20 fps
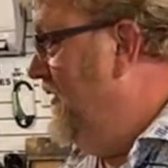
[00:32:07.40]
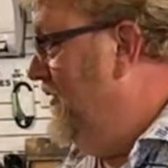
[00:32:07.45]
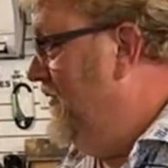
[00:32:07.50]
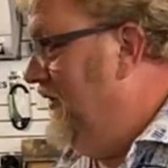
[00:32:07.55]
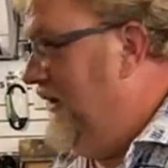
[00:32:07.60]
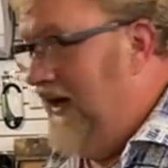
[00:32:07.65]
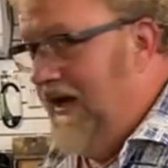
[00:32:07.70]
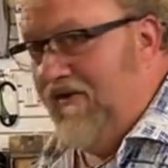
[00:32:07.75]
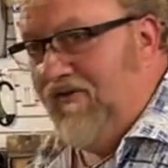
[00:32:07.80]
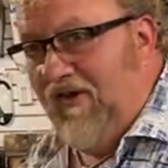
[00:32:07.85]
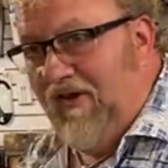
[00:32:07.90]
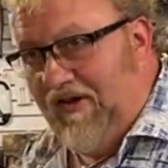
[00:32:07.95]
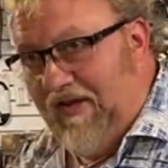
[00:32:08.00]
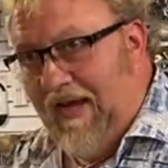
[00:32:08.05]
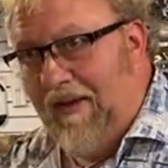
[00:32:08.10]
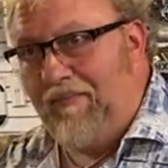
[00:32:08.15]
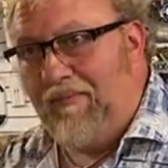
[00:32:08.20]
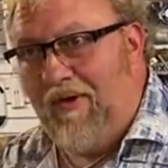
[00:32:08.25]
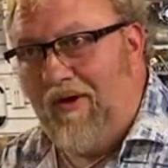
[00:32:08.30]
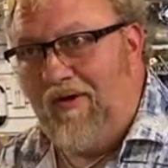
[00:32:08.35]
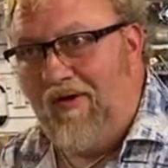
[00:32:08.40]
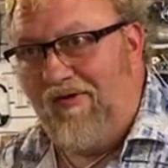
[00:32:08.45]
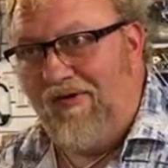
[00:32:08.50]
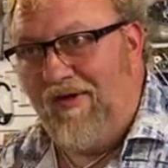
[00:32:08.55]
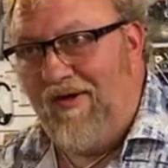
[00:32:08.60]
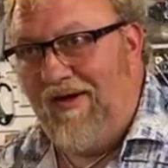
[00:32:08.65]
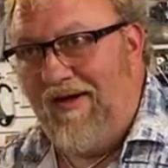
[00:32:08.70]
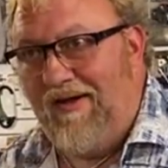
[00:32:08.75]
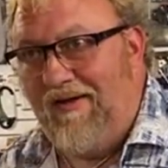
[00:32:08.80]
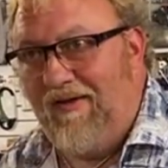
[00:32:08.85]
they actually kept our
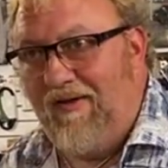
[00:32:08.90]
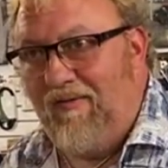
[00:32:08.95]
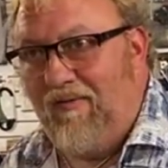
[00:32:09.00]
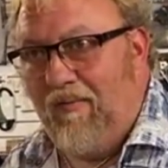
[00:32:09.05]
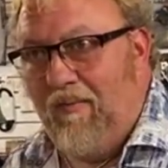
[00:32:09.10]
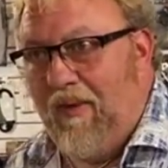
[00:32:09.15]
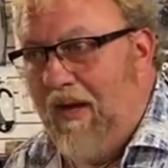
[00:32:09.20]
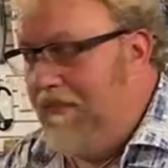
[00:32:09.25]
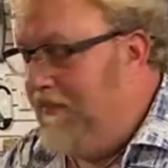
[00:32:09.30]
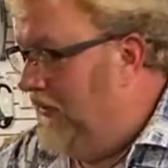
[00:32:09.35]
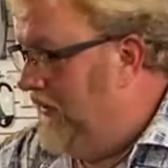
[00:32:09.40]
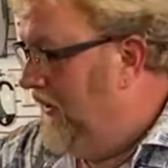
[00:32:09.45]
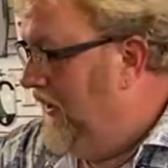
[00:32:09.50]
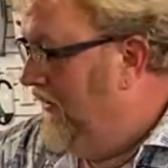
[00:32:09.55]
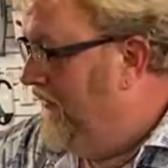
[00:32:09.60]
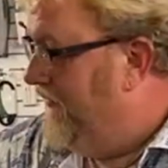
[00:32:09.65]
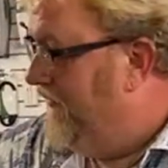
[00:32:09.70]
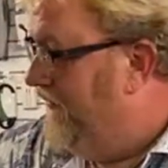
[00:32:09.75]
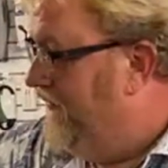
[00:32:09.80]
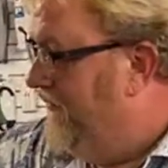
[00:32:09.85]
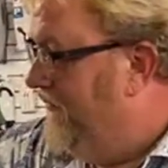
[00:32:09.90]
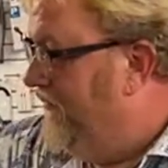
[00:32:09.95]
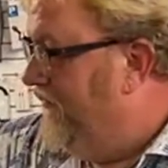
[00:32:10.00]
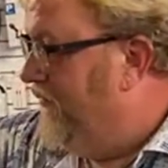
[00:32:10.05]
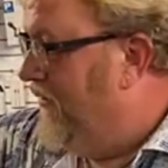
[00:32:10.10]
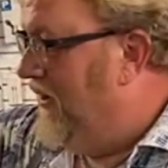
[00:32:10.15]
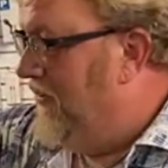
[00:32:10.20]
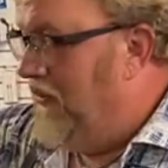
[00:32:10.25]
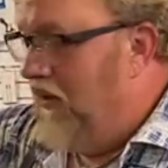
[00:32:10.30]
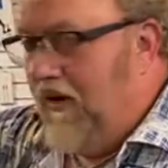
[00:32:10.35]
design. The maple leaf
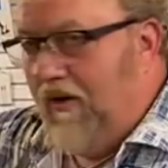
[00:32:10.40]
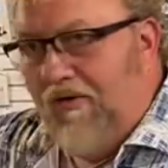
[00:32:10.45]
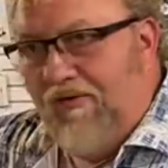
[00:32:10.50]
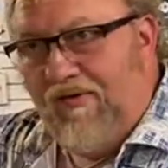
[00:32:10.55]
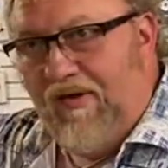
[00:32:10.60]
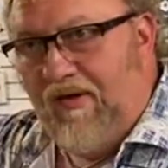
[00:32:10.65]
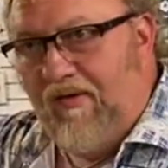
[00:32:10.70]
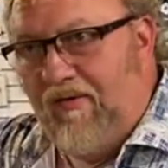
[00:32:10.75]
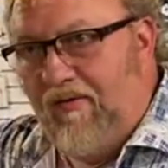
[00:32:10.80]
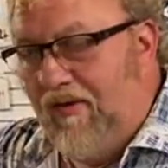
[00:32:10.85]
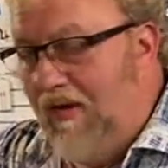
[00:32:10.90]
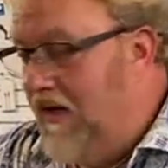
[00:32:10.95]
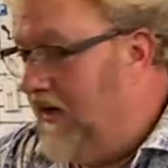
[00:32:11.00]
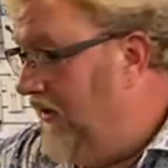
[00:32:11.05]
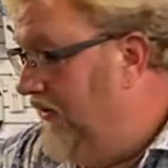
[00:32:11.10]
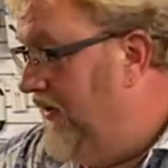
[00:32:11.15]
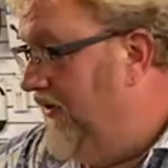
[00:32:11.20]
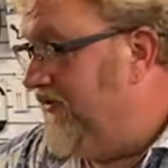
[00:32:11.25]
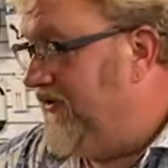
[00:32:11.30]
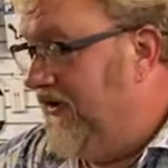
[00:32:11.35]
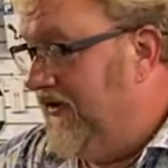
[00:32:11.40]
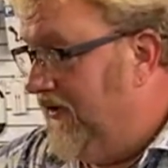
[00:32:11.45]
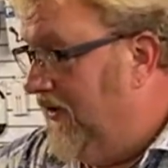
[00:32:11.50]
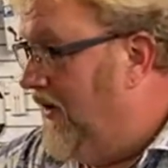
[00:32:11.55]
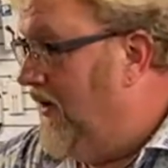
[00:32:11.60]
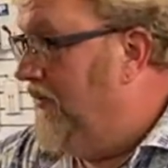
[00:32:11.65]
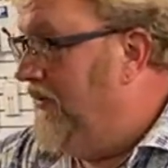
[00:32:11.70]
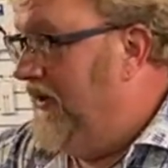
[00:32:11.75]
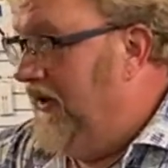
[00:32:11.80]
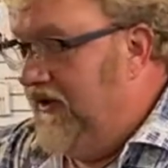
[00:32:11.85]
fret markers, not on this
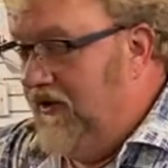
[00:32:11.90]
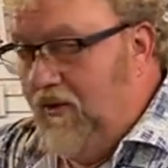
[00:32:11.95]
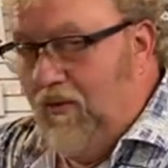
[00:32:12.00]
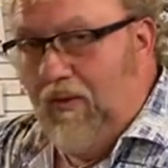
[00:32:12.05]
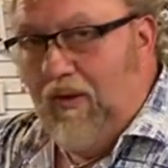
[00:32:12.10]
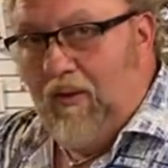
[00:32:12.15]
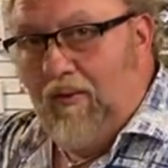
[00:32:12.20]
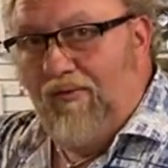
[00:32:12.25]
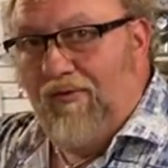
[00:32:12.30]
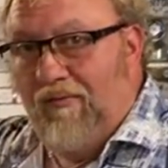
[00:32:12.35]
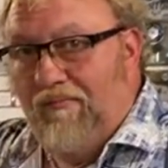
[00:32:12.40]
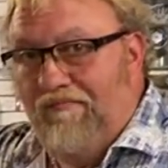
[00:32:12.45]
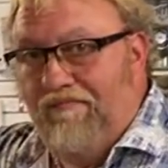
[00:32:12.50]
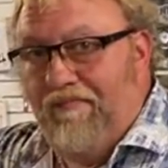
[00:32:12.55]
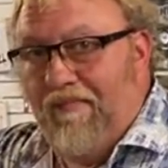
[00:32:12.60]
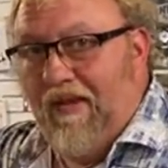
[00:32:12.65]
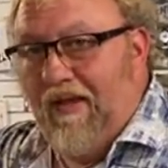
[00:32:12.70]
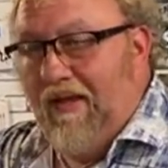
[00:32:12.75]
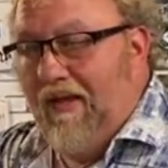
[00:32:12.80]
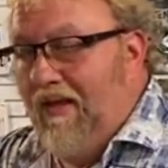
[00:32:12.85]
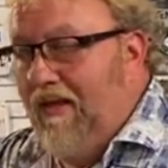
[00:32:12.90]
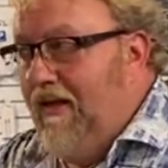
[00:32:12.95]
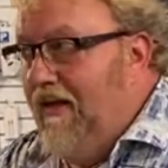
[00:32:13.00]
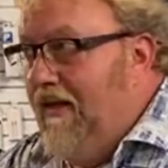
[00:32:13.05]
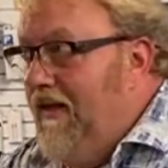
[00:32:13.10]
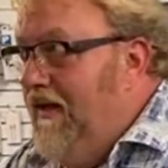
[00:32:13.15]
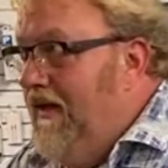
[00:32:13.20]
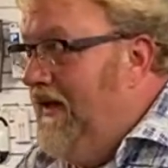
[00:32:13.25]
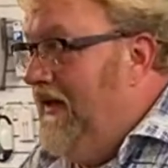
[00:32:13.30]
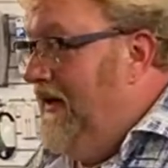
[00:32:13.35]
guitar, but they do use them.
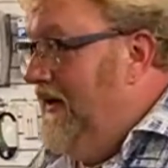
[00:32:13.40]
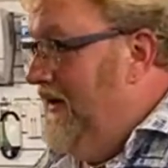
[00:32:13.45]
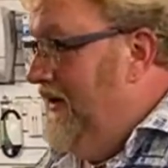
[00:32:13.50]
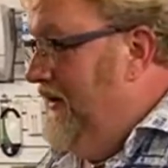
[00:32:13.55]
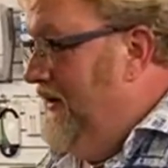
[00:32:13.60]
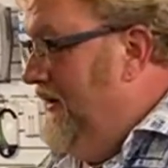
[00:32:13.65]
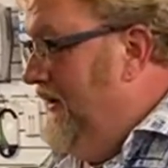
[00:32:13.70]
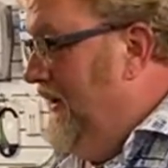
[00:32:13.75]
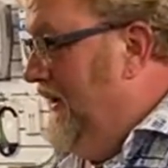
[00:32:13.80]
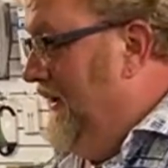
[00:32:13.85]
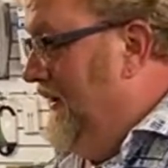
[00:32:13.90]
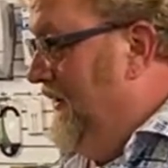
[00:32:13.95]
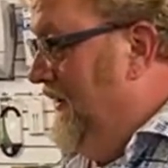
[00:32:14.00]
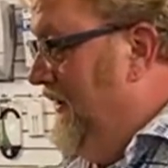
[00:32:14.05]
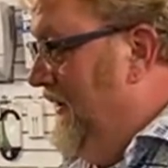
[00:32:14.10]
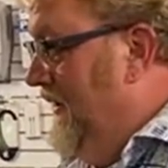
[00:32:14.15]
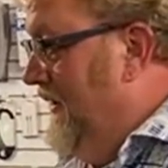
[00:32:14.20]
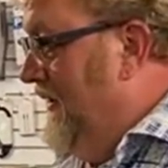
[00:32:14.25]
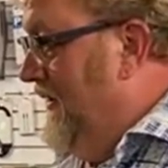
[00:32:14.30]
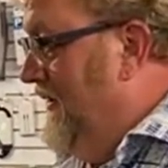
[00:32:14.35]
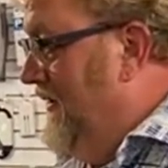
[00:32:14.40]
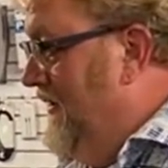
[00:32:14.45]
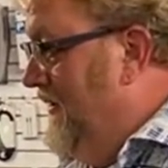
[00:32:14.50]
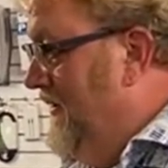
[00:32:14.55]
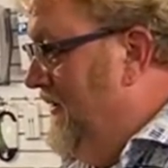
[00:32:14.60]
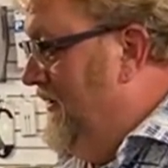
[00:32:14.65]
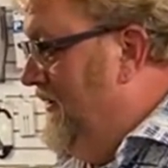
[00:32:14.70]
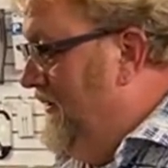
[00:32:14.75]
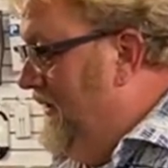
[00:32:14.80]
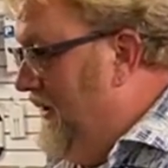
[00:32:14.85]
And that
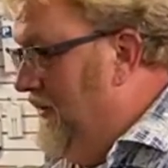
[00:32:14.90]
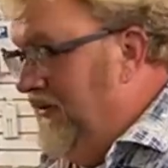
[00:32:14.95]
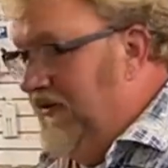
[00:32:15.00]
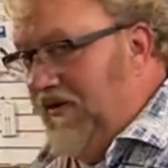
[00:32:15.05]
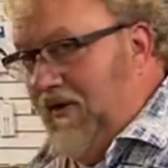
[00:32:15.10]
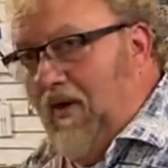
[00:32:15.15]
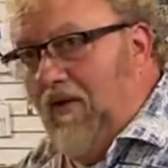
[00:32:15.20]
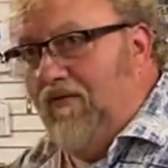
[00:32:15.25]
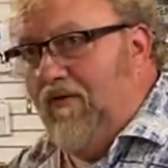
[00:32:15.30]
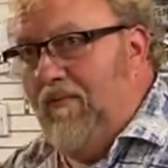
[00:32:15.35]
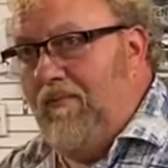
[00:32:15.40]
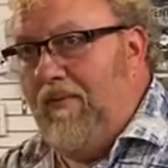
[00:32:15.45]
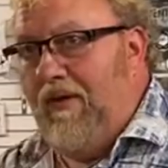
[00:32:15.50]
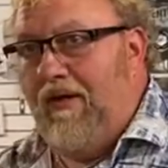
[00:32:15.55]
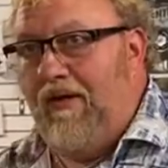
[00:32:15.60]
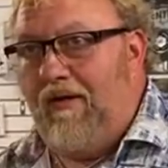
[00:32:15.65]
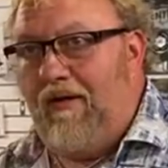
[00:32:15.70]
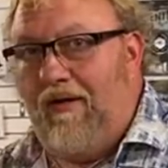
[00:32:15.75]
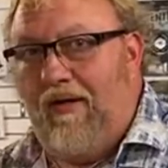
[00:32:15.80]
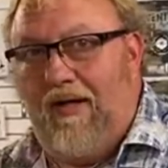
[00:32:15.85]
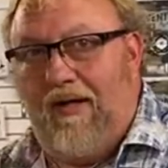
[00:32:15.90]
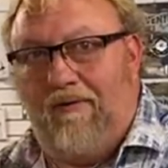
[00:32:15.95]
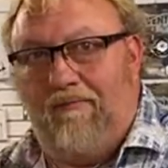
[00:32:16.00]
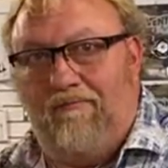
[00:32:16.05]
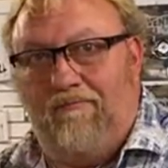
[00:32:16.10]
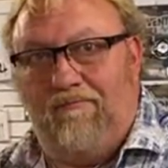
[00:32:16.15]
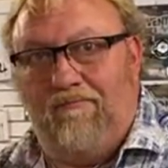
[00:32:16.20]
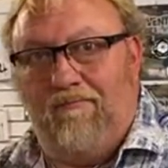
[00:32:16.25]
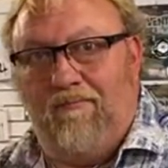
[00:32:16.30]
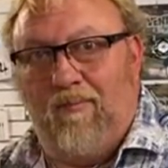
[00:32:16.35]
was all from me and
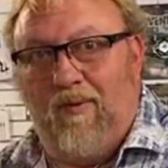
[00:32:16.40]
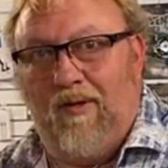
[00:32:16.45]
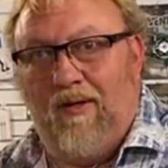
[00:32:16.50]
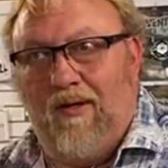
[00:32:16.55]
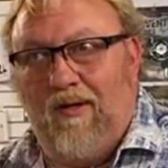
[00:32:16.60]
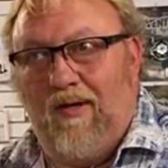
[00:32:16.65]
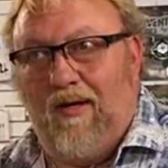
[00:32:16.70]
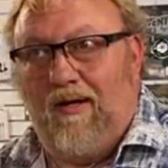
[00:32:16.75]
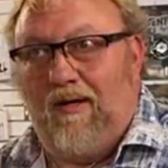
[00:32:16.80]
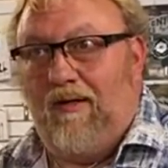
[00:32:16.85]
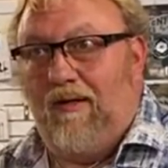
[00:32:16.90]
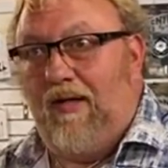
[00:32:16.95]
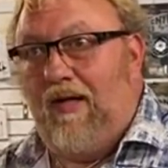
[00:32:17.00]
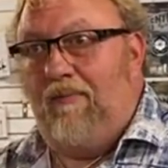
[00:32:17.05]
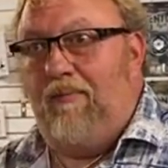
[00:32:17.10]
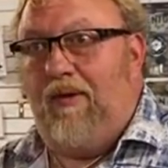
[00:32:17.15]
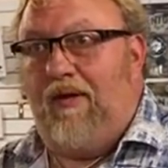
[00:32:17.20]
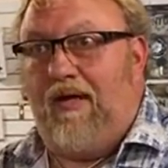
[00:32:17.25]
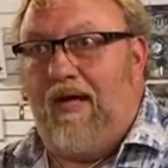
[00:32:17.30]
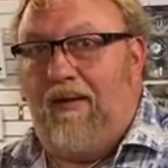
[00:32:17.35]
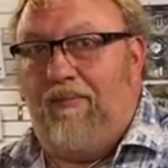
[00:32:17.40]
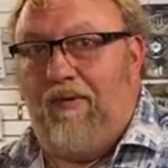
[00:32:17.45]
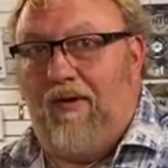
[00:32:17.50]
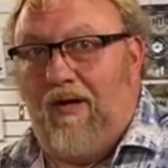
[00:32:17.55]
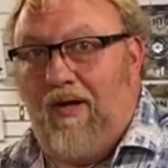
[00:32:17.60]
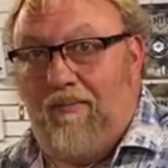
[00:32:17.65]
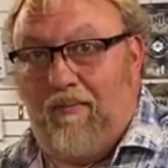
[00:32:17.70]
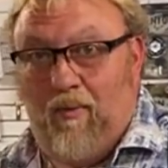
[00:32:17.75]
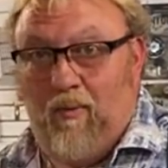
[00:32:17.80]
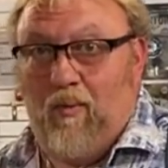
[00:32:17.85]
Glenn. And Glenn became the
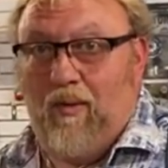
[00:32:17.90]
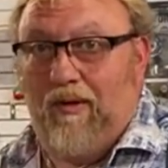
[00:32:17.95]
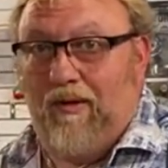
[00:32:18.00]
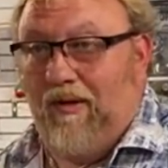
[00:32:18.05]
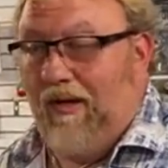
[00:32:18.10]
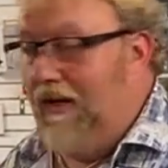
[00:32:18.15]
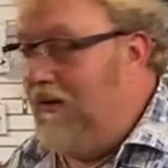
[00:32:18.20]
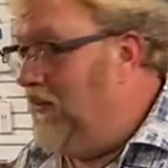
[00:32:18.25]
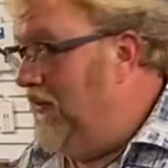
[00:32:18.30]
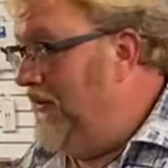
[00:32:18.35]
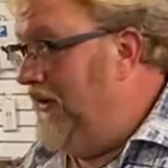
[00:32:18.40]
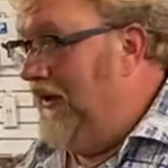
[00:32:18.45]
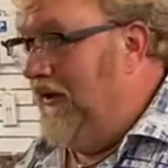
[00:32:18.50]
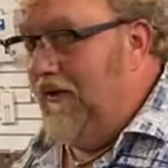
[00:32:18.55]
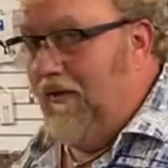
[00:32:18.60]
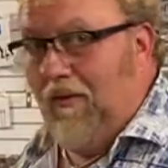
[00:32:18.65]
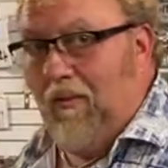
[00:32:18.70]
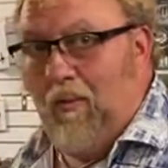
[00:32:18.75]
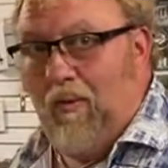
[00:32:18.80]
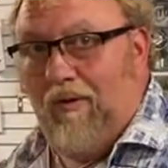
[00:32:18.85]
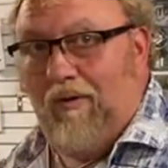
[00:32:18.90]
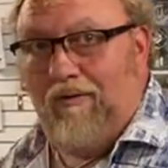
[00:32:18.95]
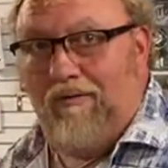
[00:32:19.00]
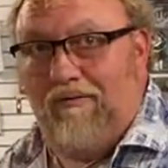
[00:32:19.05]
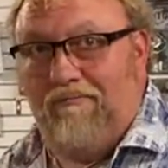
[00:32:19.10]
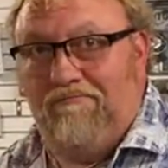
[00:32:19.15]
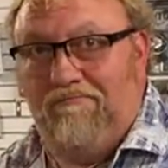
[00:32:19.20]
#1 Lakewood dealer in the world.